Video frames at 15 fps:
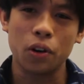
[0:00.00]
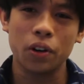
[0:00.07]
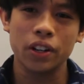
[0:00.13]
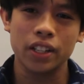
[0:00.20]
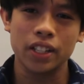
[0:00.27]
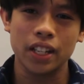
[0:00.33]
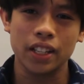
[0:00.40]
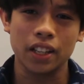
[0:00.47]
or
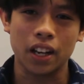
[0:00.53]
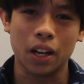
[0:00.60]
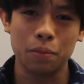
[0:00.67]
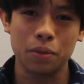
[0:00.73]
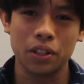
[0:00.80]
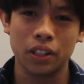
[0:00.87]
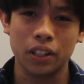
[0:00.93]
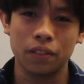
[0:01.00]
attend the
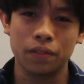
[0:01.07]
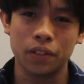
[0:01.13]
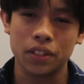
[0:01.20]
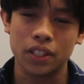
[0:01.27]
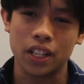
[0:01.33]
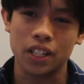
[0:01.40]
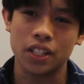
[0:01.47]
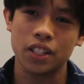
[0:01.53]
optional info
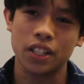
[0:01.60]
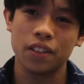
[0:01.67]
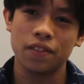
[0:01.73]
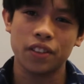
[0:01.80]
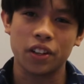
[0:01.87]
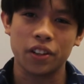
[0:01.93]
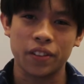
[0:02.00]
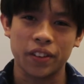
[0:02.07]
sessions
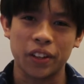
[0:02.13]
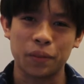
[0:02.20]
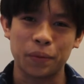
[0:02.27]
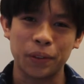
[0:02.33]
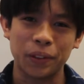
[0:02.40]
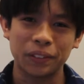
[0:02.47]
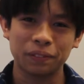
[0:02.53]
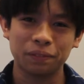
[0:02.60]
if they're
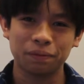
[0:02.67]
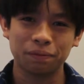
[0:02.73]
available